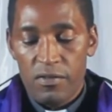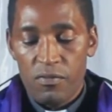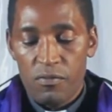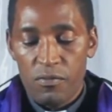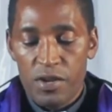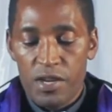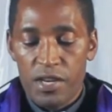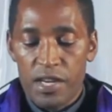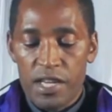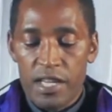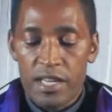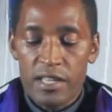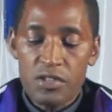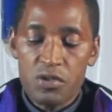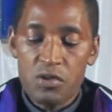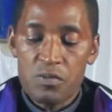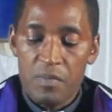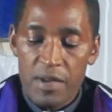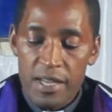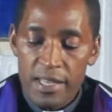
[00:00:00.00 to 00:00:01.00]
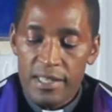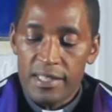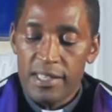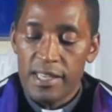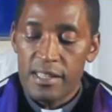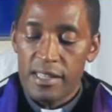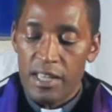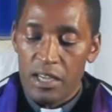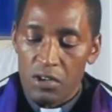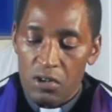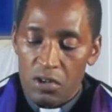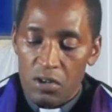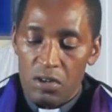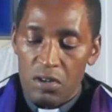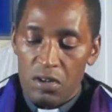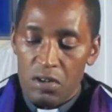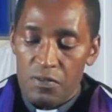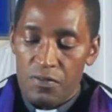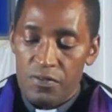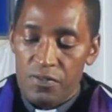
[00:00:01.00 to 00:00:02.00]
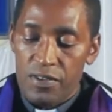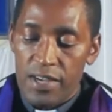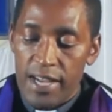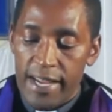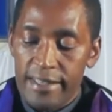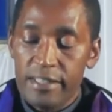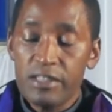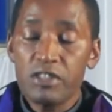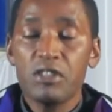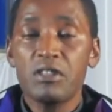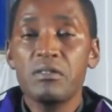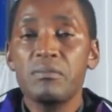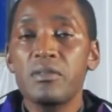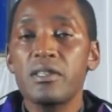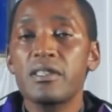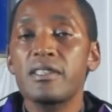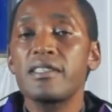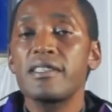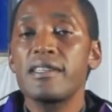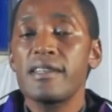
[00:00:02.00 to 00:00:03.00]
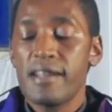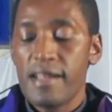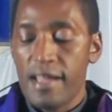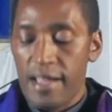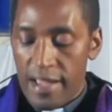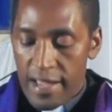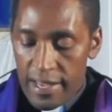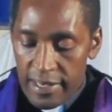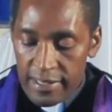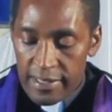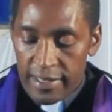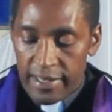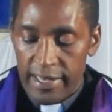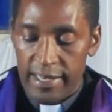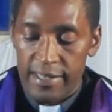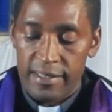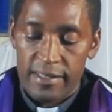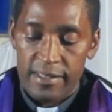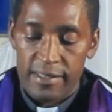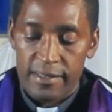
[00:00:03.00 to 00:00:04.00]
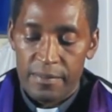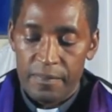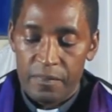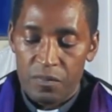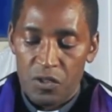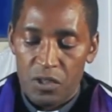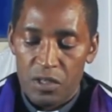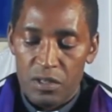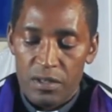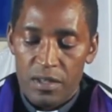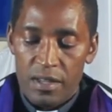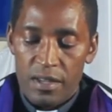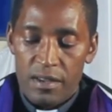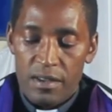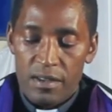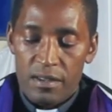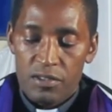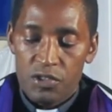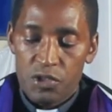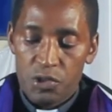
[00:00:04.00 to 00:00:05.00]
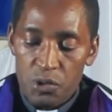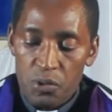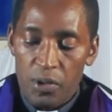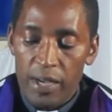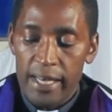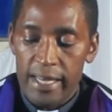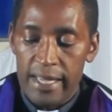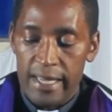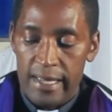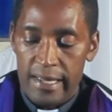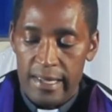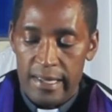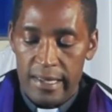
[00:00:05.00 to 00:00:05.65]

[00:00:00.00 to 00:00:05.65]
we need to maintain the call of uncommon excellence. Surely,